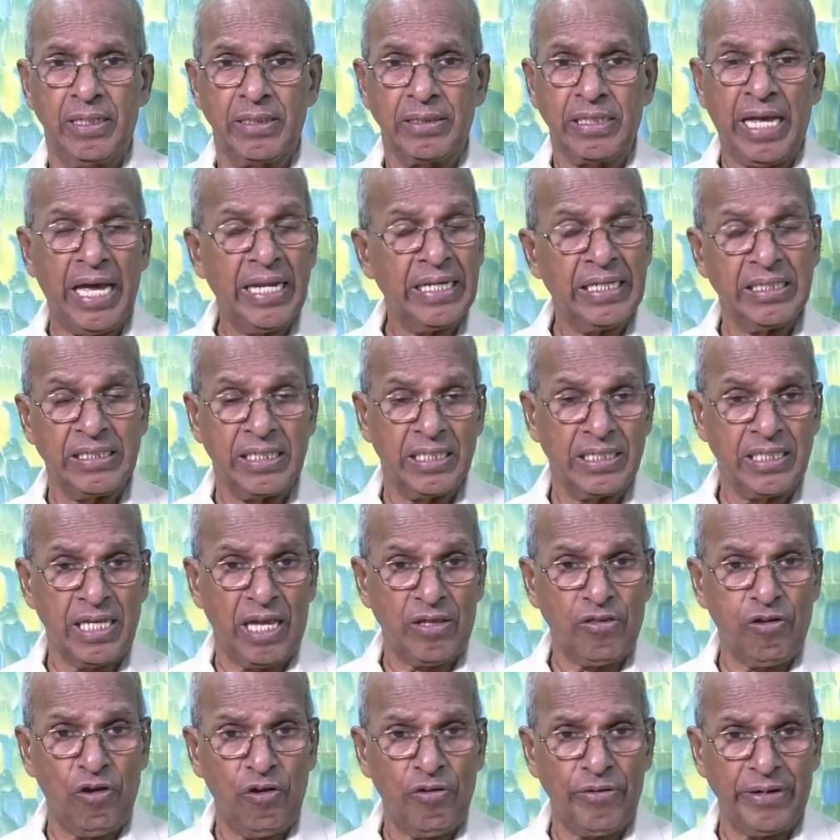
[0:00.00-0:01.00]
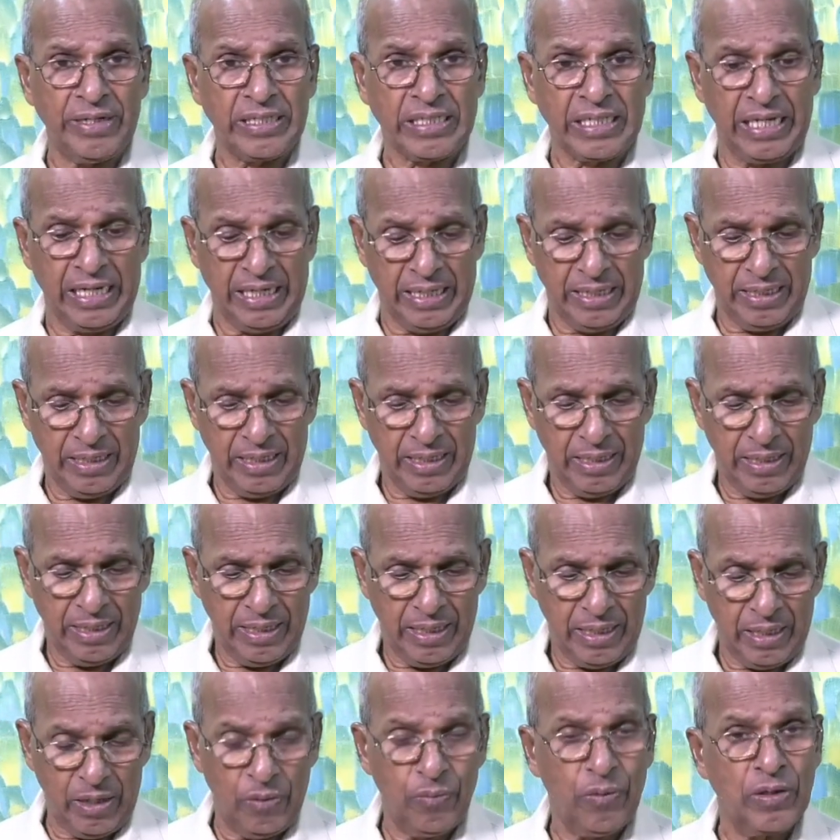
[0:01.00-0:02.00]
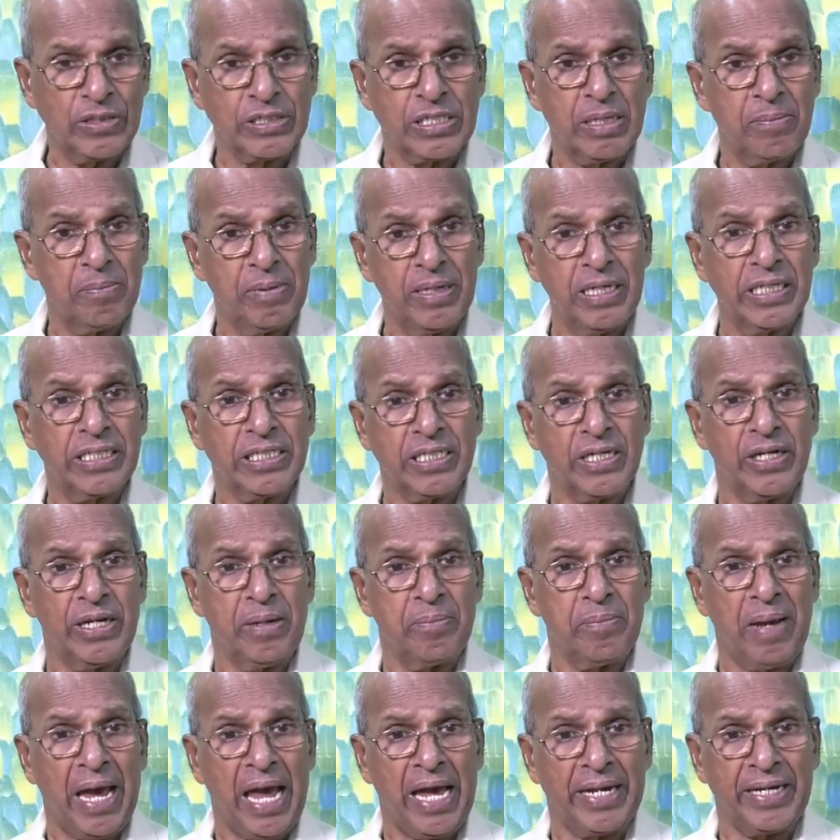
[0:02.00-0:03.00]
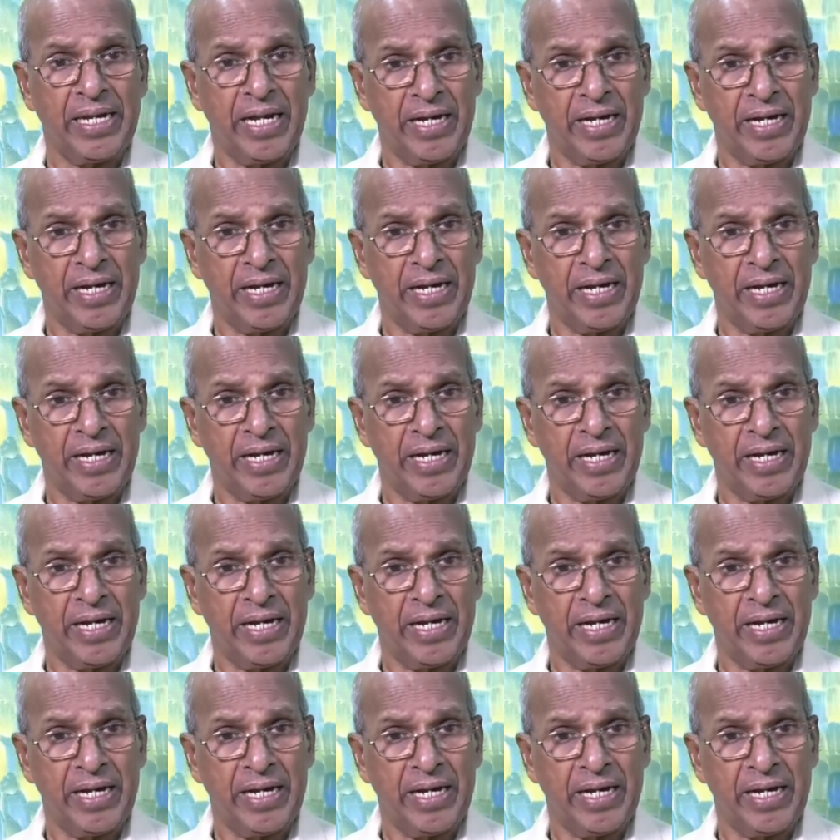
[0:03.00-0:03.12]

That is his authority. He was a military man,